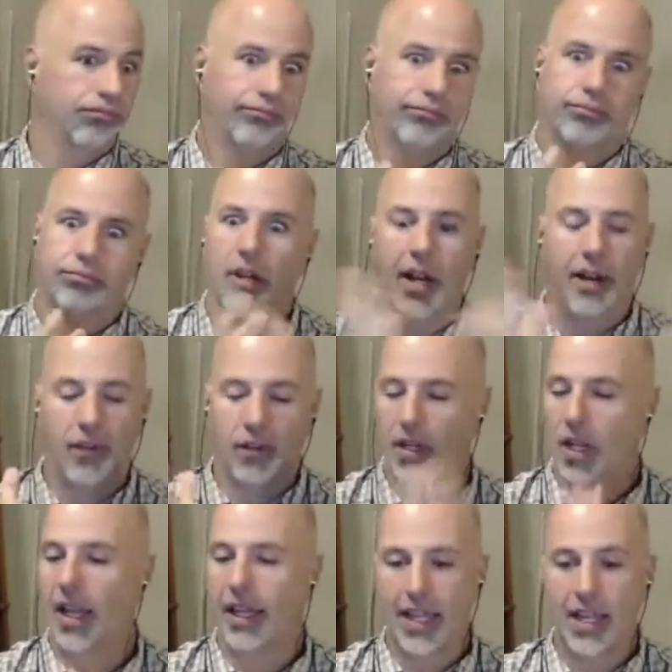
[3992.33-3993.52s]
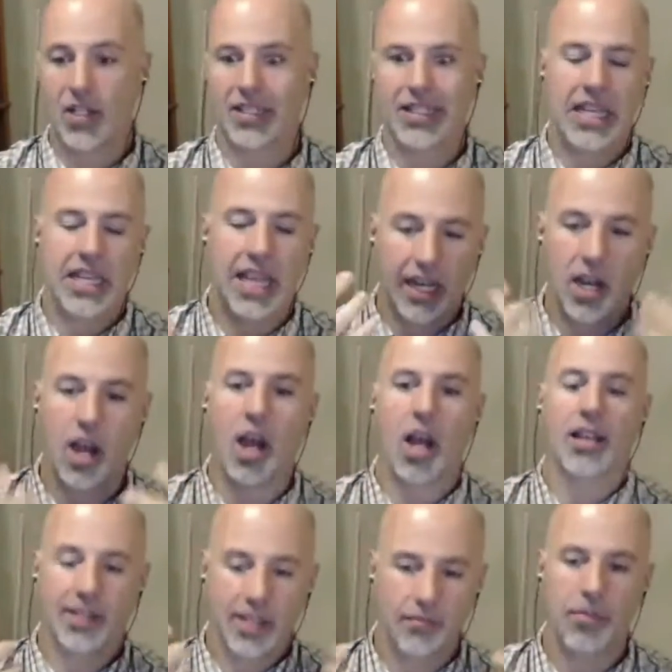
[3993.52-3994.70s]
whatever. They just need that
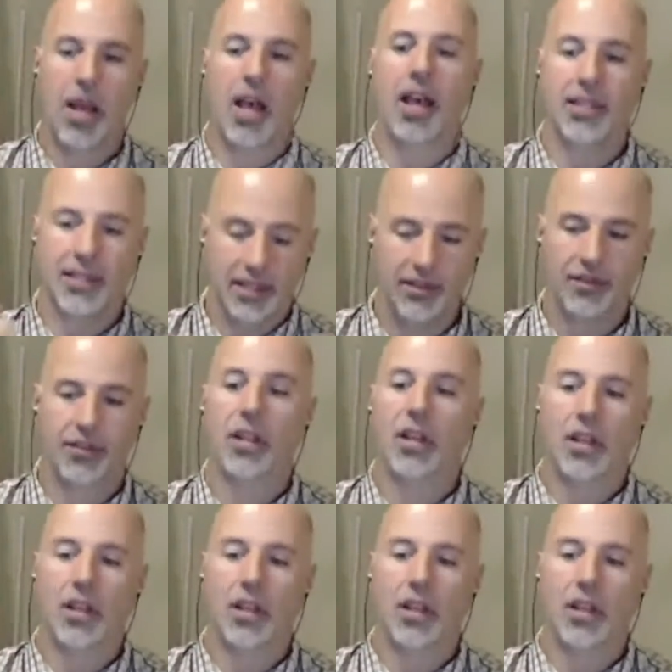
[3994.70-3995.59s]
constant positive.